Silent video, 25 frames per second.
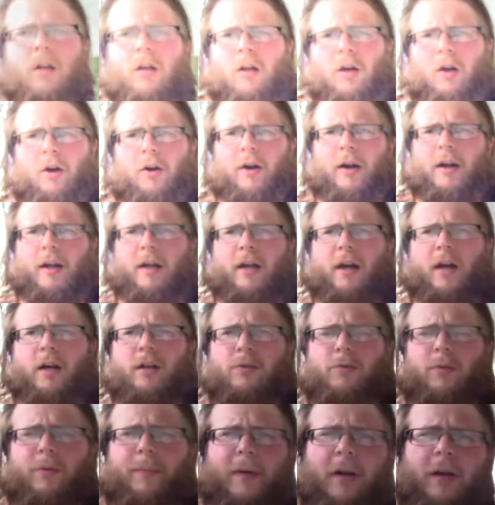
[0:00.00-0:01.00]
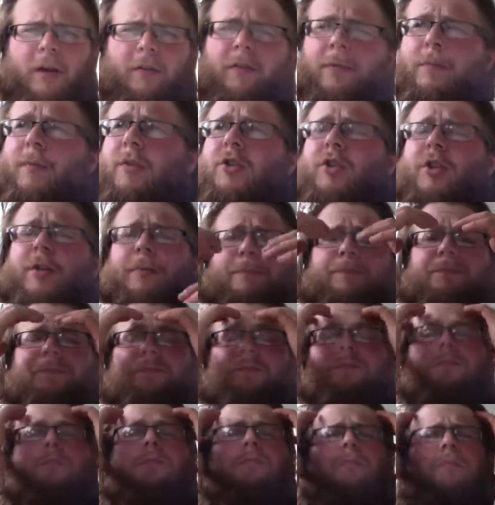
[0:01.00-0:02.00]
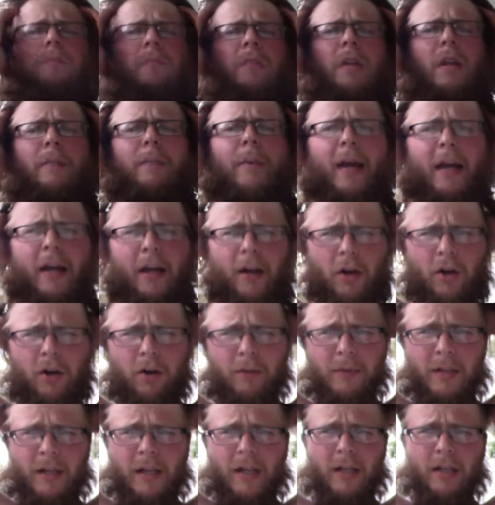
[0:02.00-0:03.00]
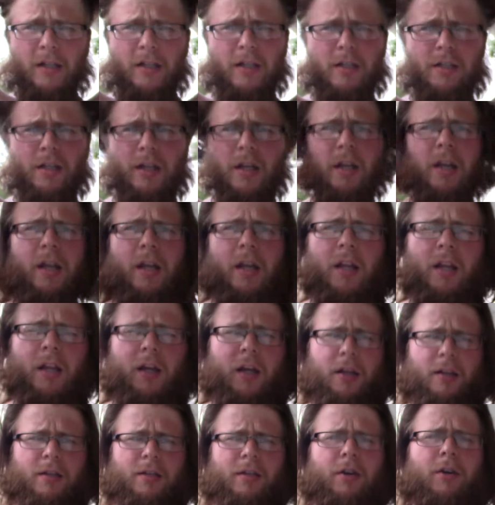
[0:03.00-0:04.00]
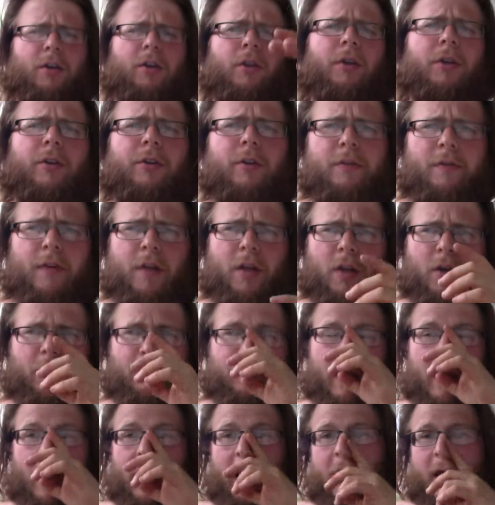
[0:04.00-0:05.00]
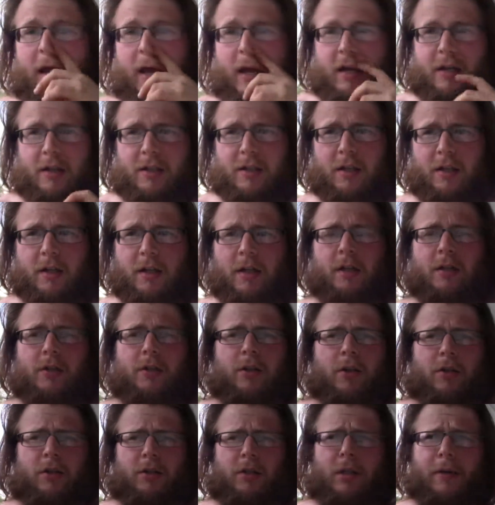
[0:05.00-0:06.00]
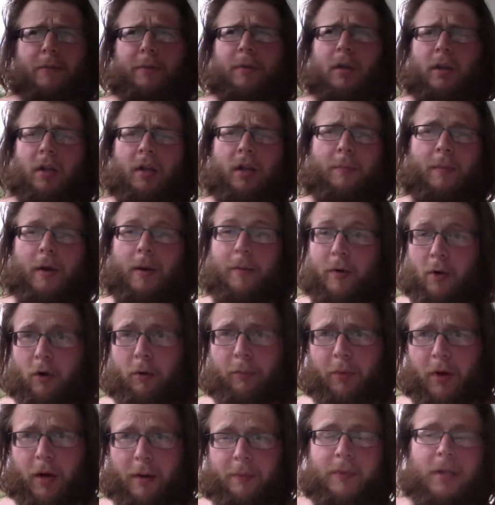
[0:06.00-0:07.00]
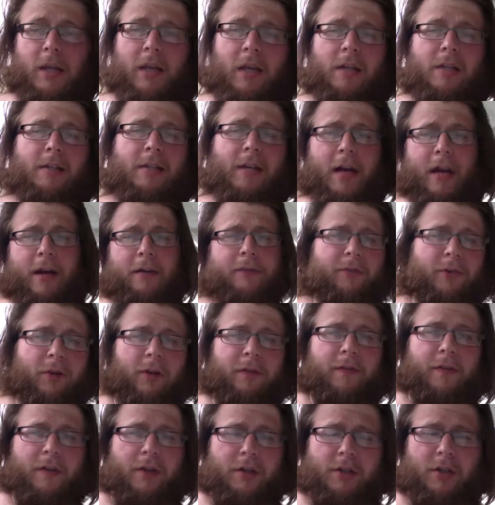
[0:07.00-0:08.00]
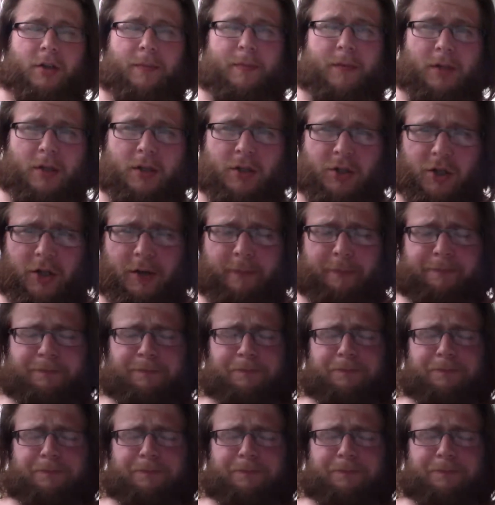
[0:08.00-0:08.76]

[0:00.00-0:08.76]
Alright guys, we're back from the gym. Back at home. Today is Sunday, like I said earlier in the video, and Sundays are typically my meal prep days after I finish up at the gym.